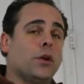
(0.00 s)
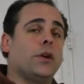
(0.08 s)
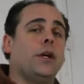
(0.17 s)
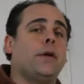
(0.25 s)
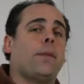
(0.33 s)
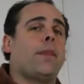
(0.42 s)

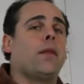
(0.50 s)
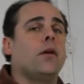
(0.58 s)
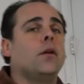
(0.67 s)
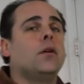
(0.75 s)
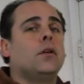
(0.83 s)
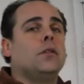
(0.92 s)
Brewing,
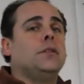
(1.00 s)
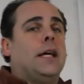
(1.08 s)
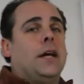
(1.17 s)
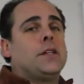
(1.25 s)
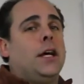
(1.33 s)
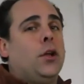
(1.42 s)

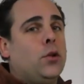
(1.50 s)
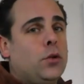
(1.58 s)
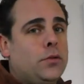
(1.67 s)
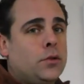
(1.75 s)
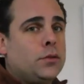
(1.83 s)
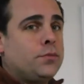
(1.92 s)
downtown
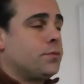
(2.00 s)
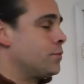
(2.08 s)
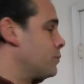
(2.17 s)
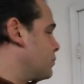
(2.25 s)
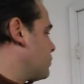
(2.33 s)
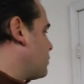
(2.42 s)
Louisville.
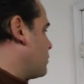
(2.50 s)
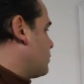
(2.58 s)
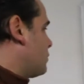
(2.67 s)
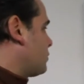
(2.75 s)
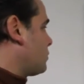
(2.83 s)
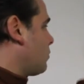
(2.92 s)

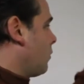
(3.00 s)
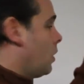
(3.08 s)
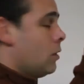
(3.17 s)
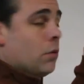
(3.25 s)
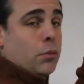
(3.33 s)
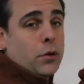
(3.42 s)

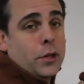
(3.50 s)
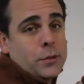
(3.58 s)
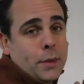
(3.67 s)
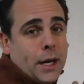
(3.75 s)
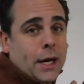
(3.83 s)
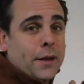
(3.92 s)
The brewery's
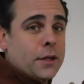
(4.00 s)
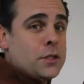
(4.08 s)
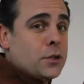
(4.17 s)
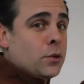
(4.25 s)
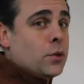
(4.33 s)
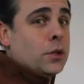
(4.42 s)
behind
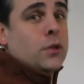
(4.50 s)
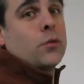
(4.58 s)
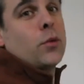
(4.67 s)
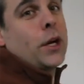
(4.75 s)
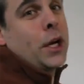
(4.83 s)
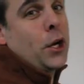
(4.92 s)
this door.
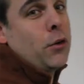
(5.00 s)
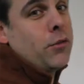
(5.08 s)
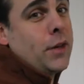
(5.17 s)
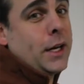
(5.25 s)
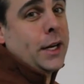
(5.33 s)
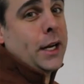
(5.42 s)
We're gonna go
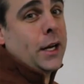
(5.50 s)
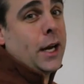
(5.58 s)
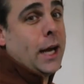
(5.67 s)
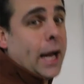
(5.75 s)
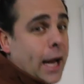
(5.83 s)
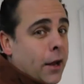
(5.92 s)
find out
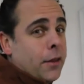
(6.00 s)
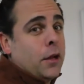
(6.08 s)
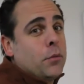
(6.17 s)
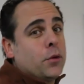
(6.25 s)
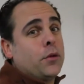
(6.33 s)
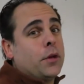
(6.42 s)
how they
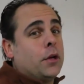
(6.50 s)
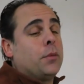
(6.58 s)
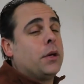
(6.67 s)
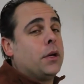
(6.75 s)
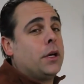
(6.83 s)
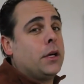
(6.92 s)
brewed their
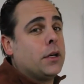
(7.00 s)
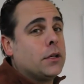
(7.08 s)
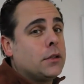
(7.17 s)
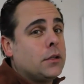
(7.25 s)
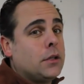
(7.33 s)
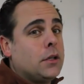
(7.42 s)
beer here.